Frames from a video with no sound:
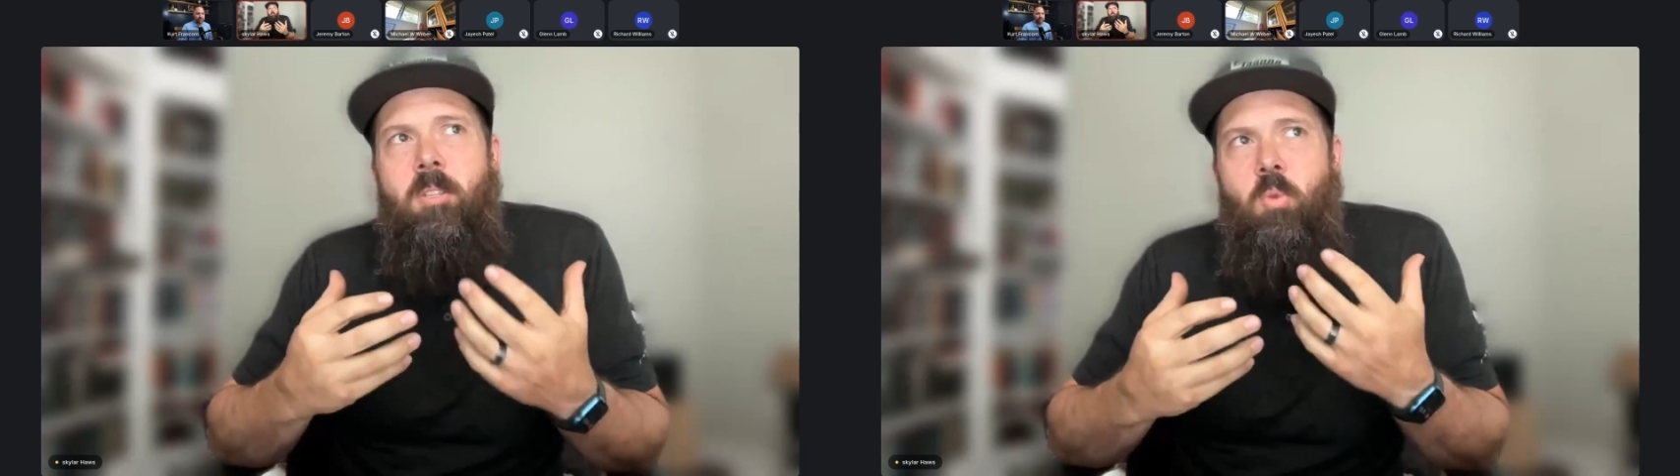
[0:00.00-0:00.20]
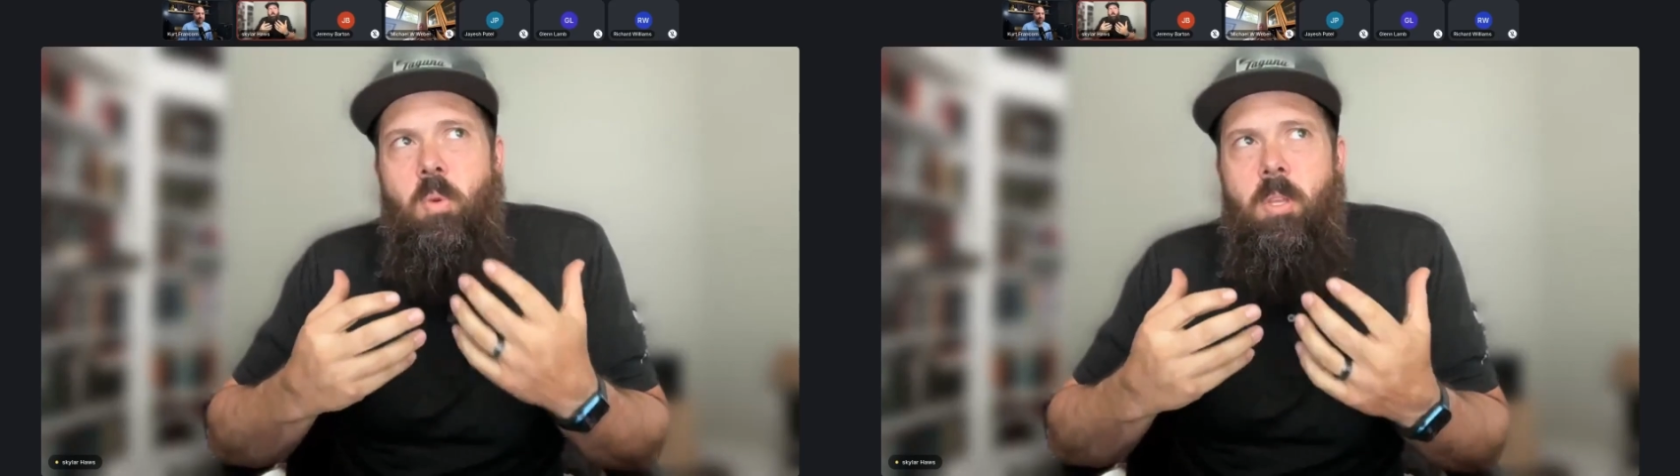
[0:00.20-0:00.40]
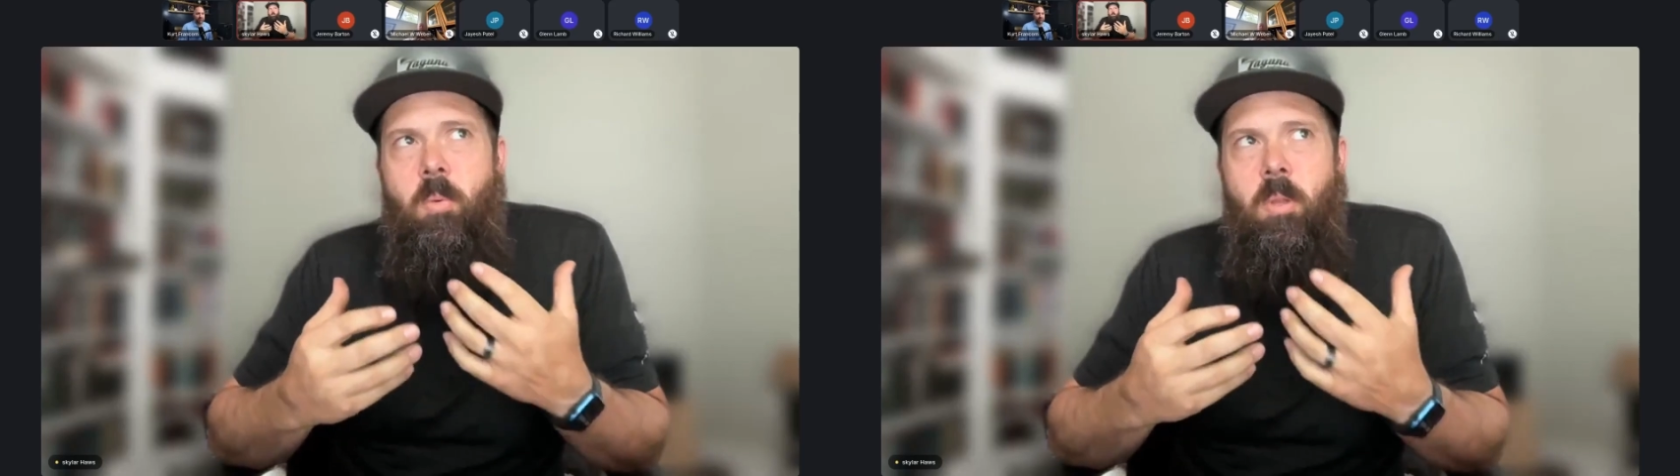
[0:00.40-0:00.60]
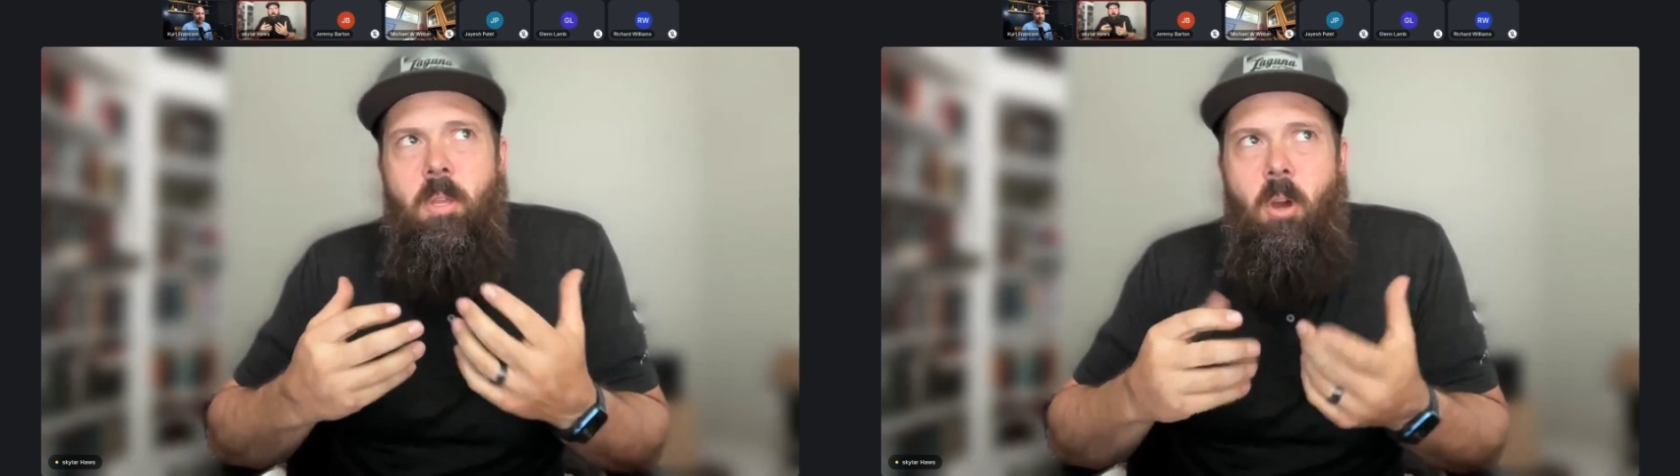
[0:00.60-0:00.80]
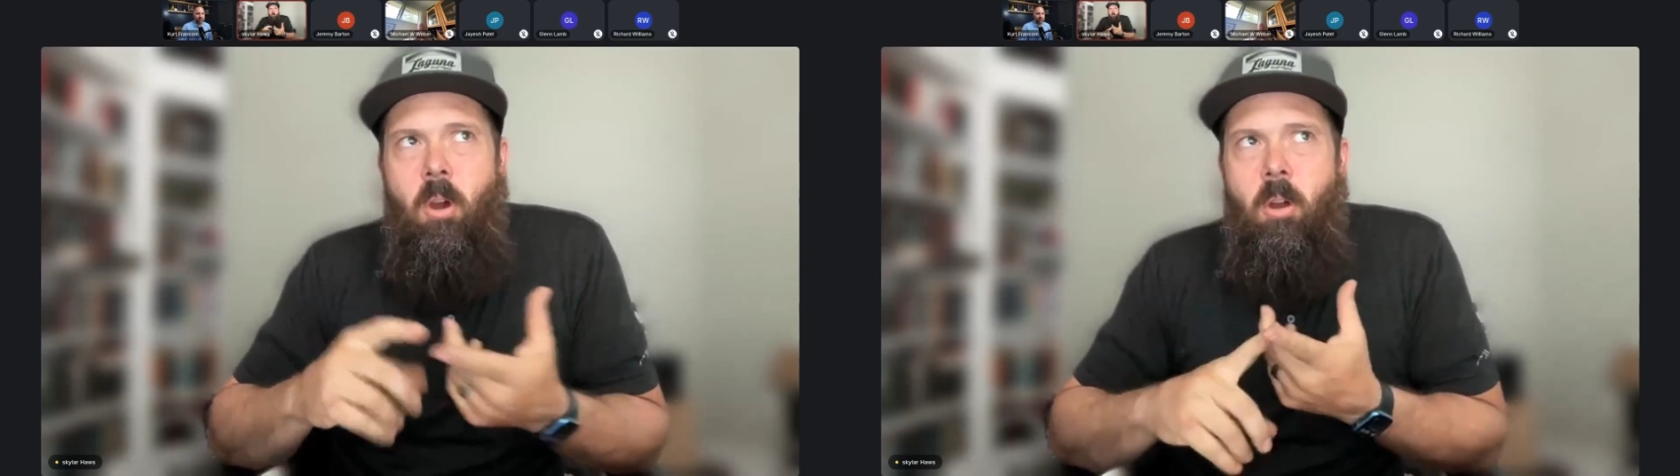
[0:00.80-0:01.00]
it's really,
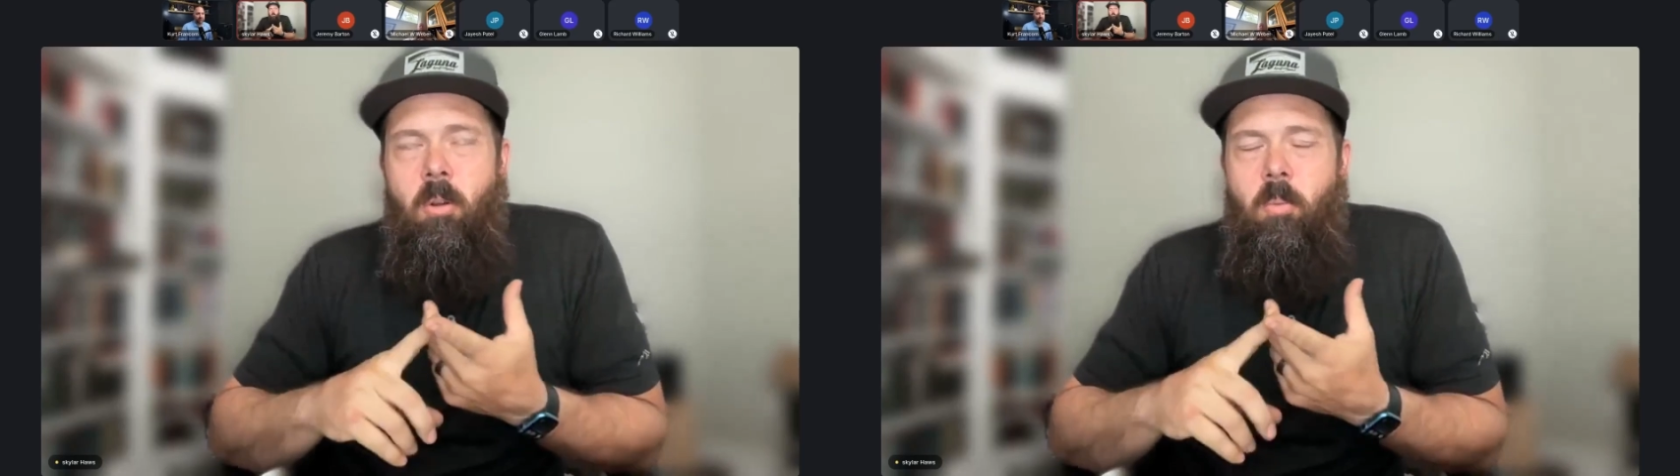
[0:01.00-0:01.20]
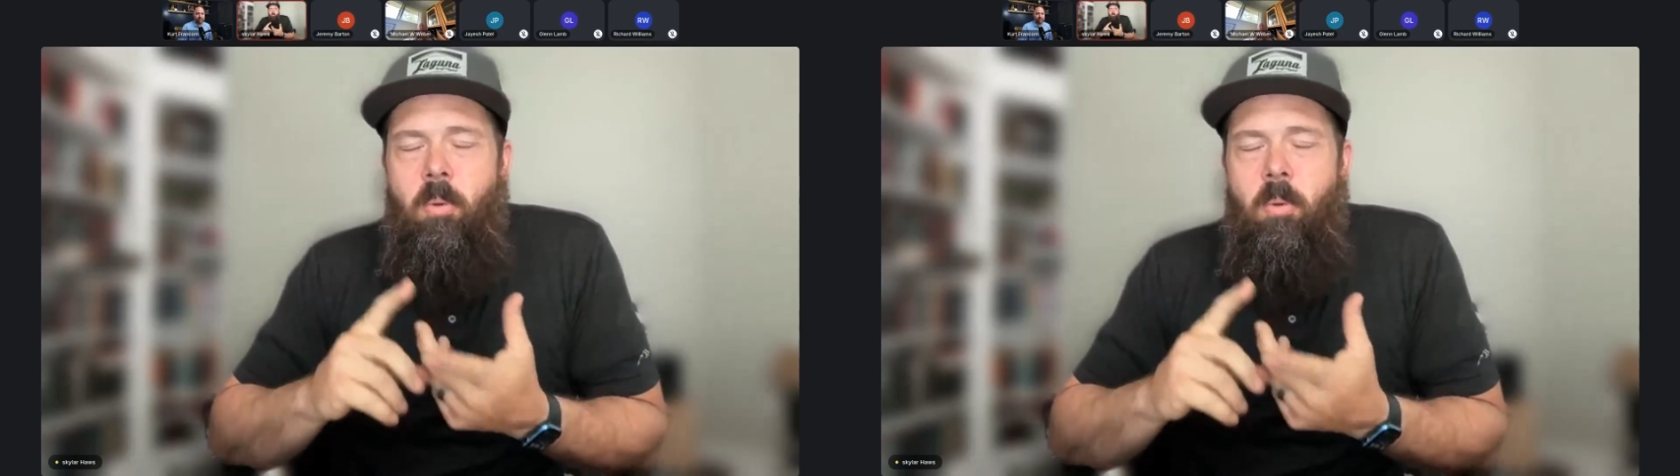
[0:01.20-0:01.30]
really hard.